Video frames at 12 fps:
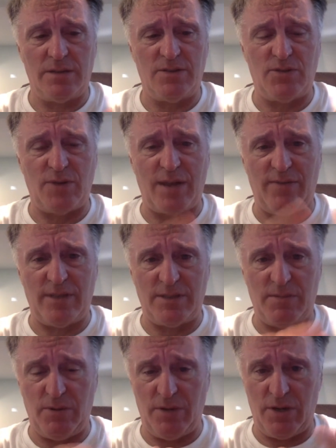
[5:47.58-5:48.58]
strength,
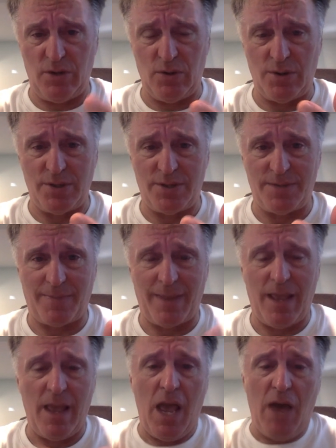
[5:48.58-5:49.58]
flexibility, endurance.
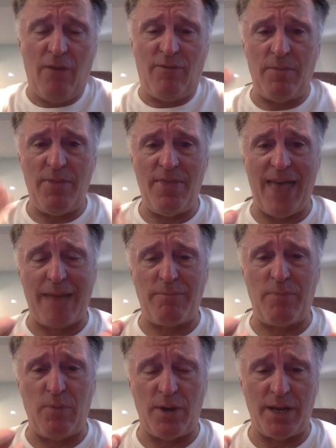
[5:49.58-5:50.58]
From
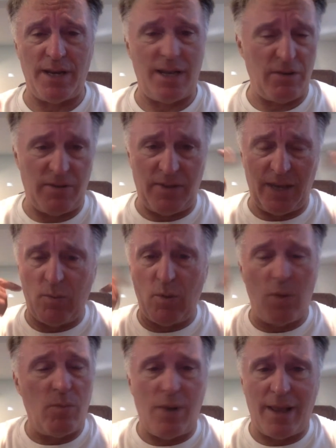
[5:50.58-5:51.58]
that point, and you think
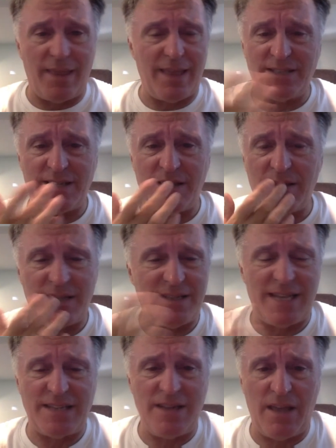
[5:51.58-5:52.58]
about what,
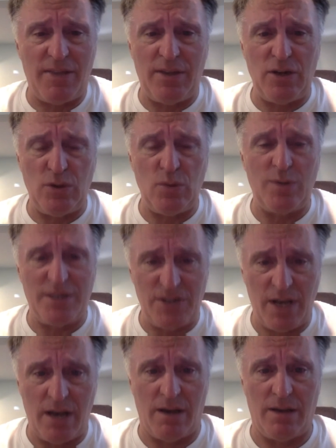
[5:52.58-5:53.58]
this has nothing to do with the
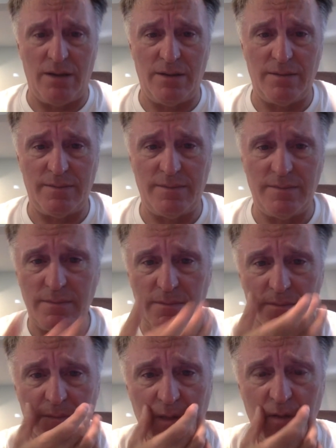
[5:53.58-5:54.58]
tongue
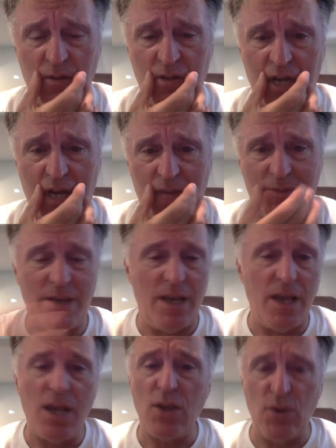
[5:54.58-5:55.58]
and those chops.
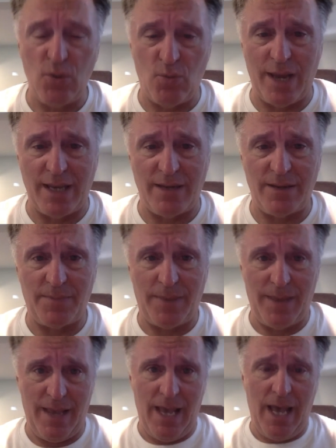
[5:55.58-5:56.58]
You're right.
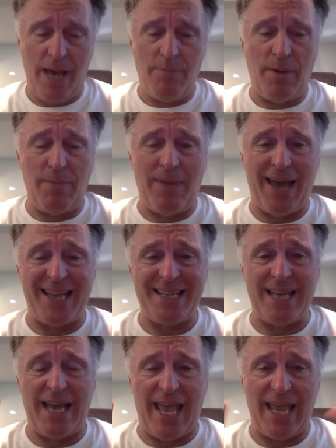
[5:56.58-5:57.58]
But by
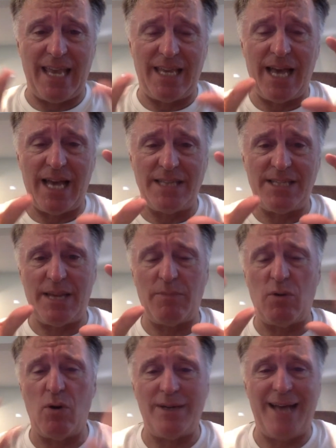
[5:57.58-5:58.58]
a
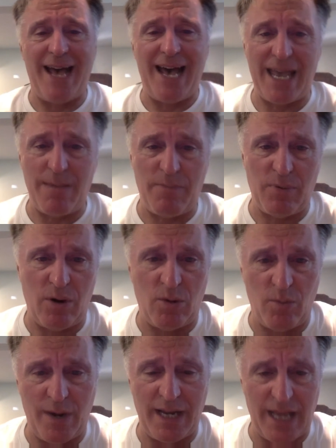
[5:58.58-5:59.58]
concept called
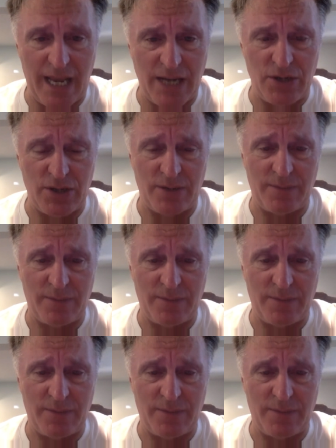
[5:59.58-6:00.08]
hyper-irradiation,